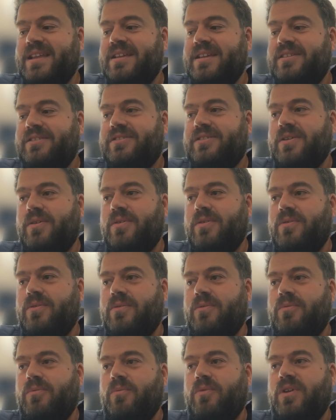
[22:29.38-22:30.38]

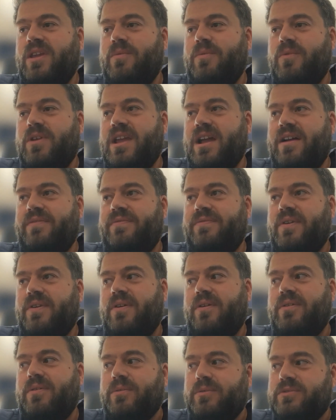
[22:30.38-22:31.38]
So we have
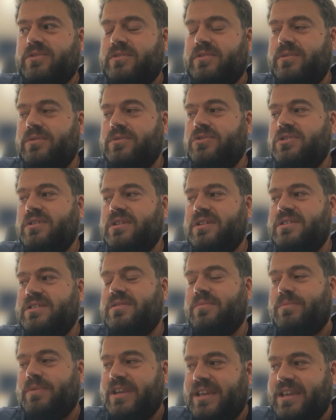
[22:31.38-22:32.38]
our own solution. It's
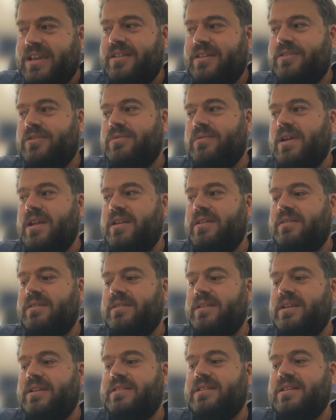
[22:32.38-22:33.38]
complicated to
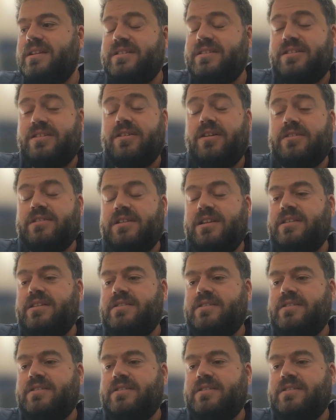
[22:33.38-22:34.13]
handle, and it's costly.